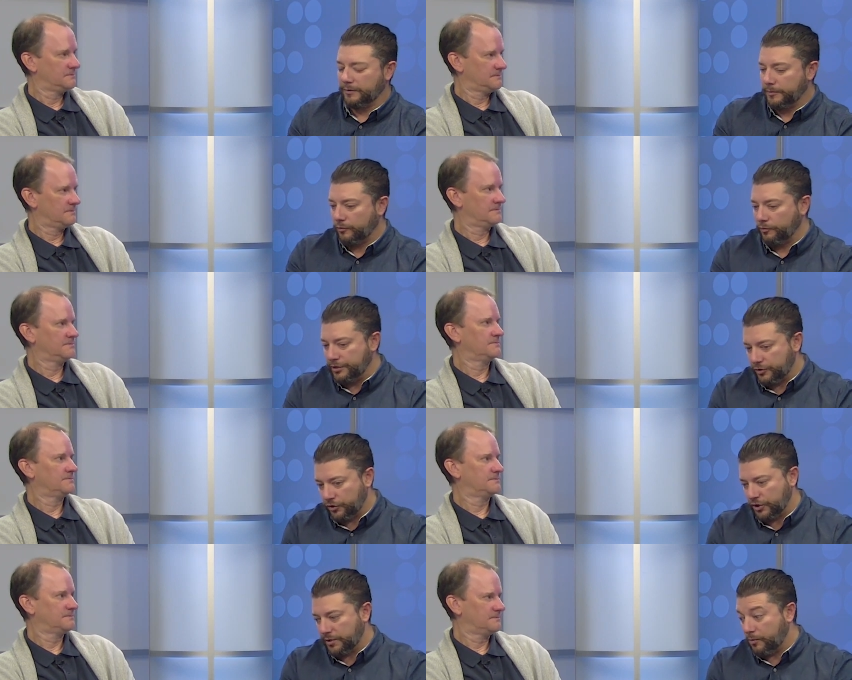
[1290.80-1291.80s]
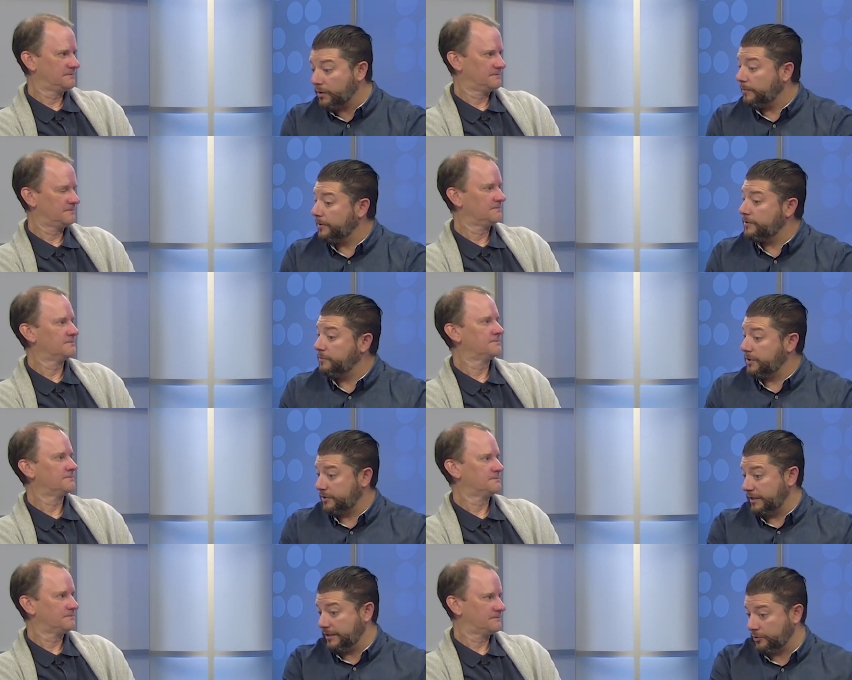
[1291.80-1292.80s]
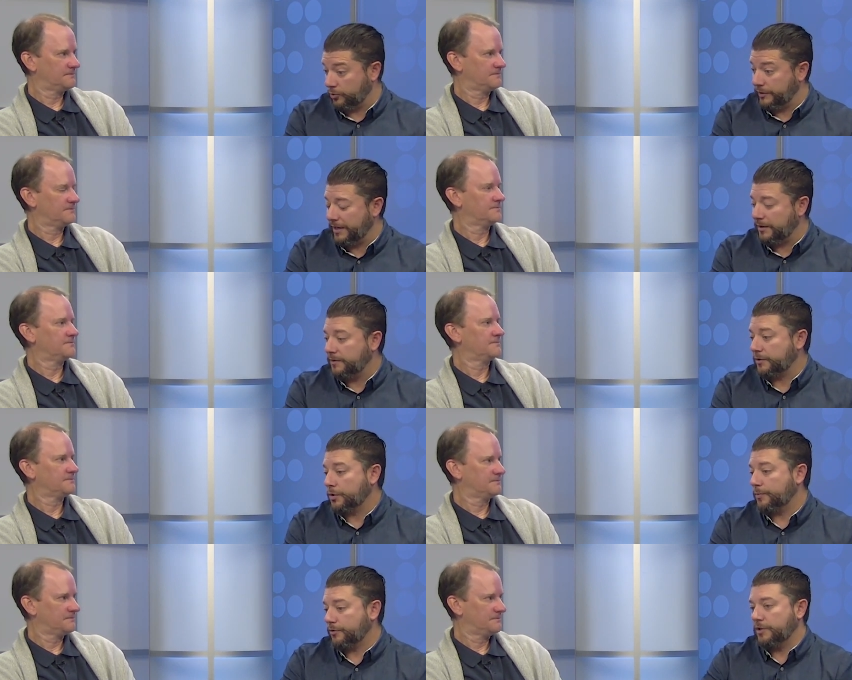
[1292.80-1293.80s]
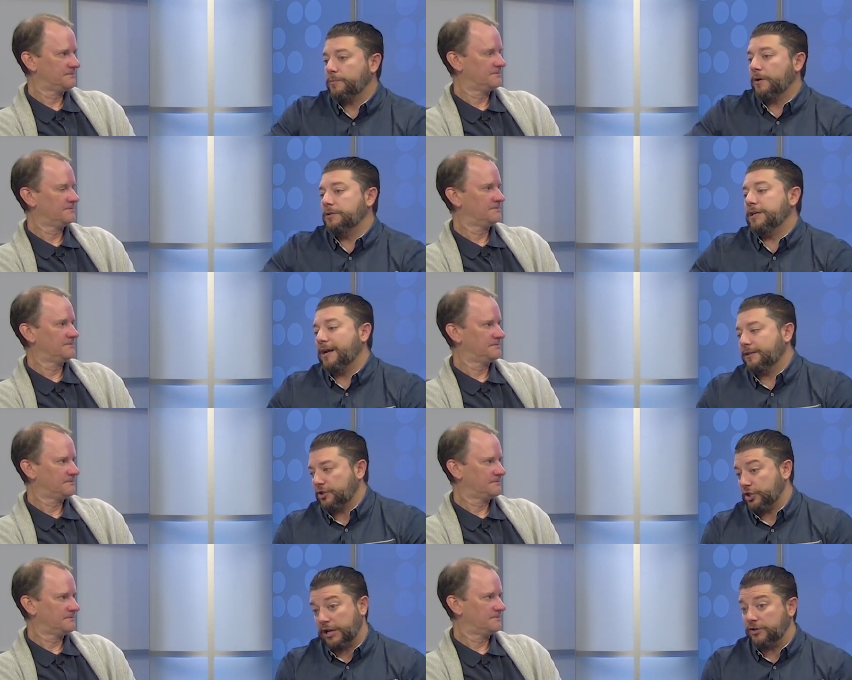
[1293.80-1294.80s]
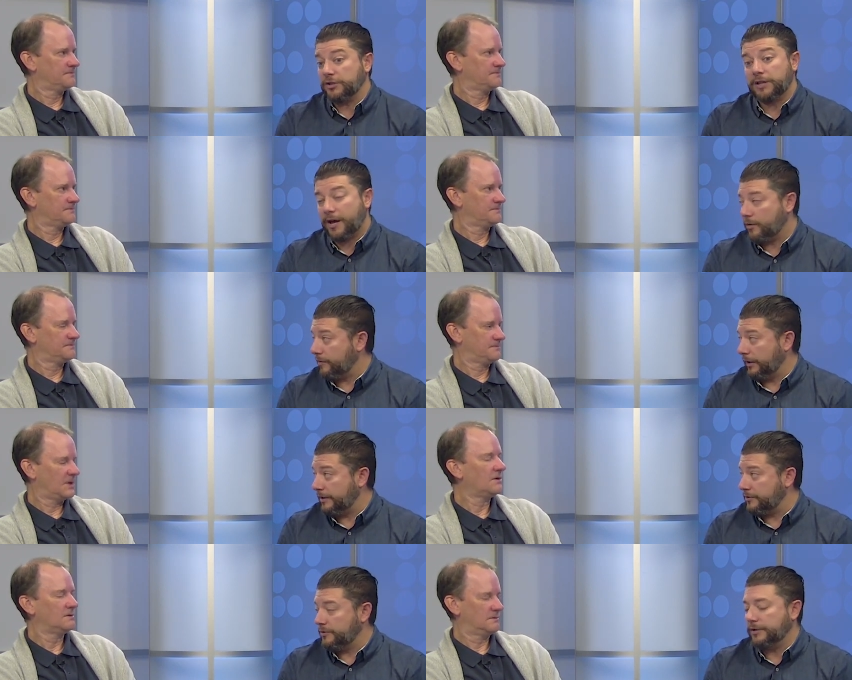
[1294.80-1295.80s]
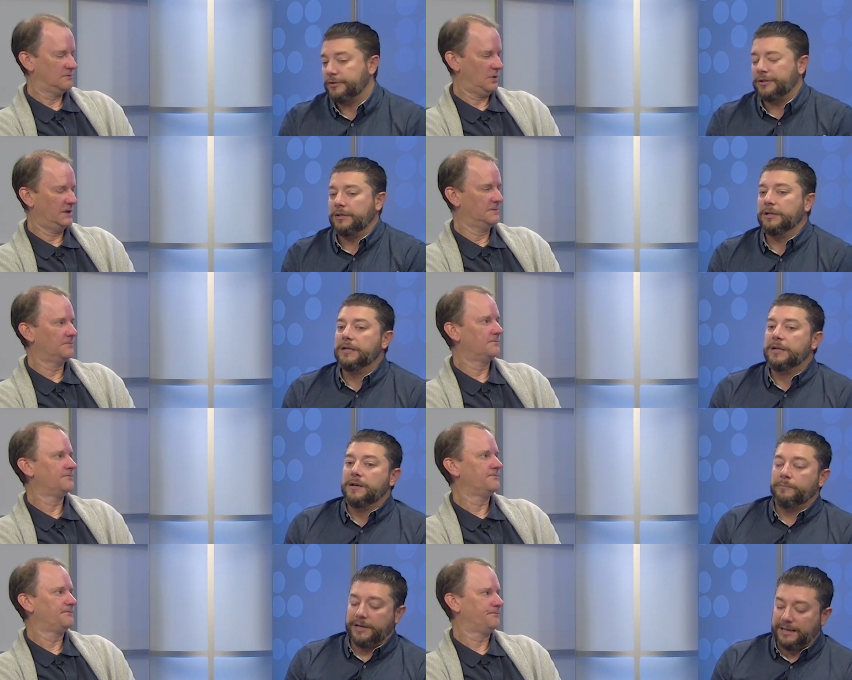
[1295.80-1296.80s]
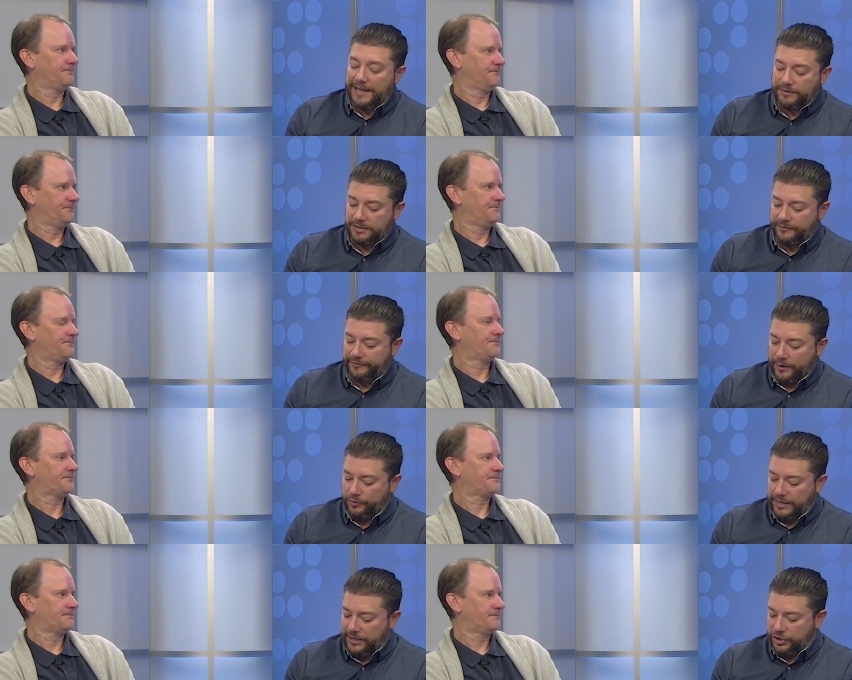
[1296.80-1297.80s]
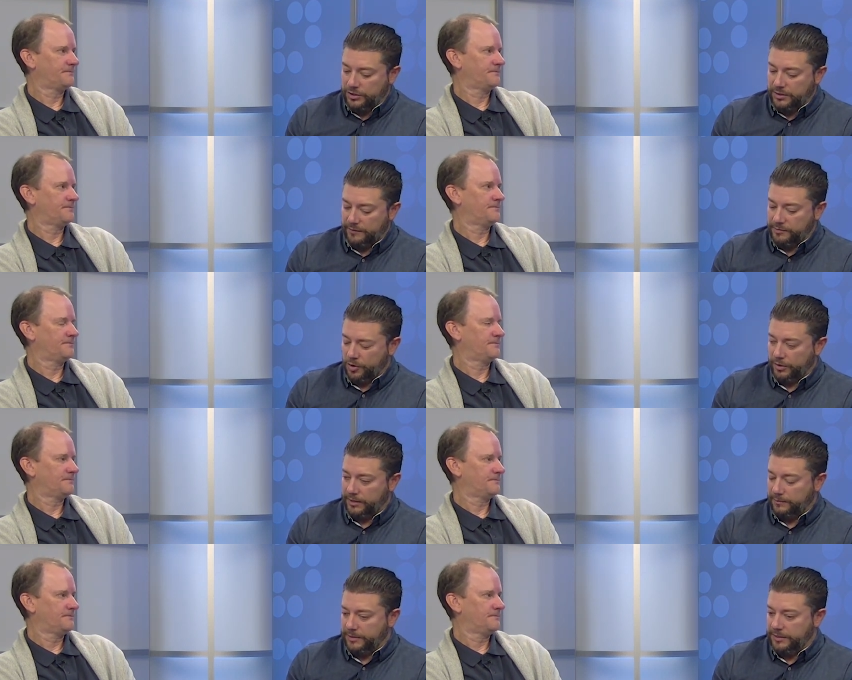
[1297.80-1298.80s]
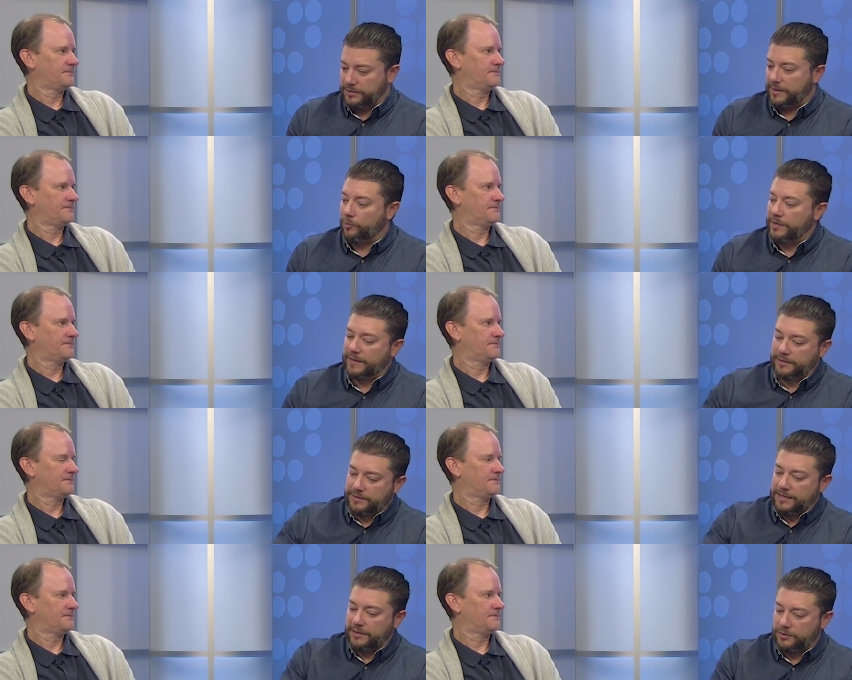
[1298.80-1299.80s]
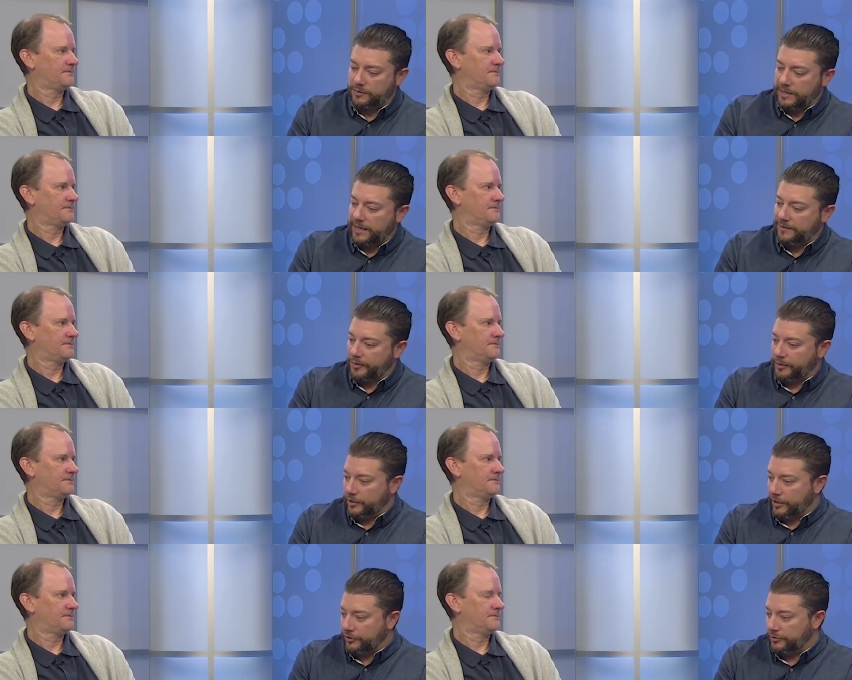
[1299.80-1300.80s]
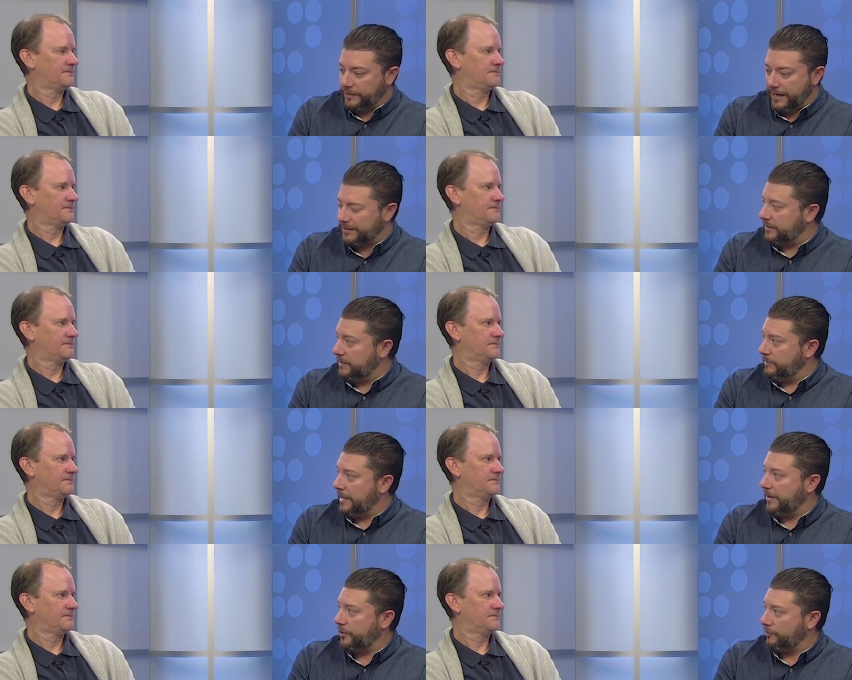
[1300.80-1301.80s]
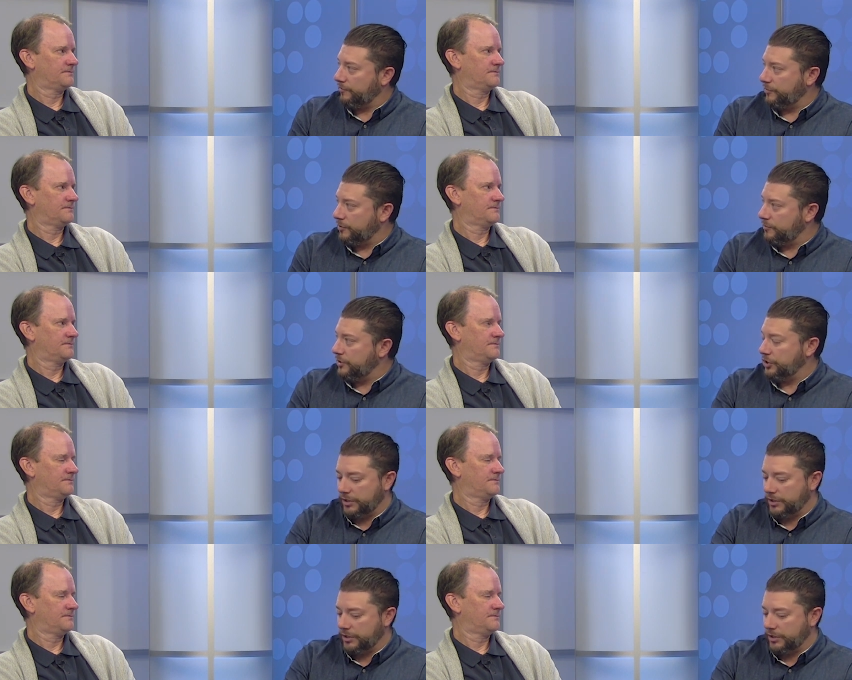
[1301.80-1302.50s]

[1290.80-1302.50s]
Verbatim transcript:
Speaker 1: bit of research on the marketplace because it is old data and the Corporate Transparency Act has changed a lot over the last two years. Right. But it gave us the foundation of a marketing piece that we then sent to the head of our international tax team and had her review and she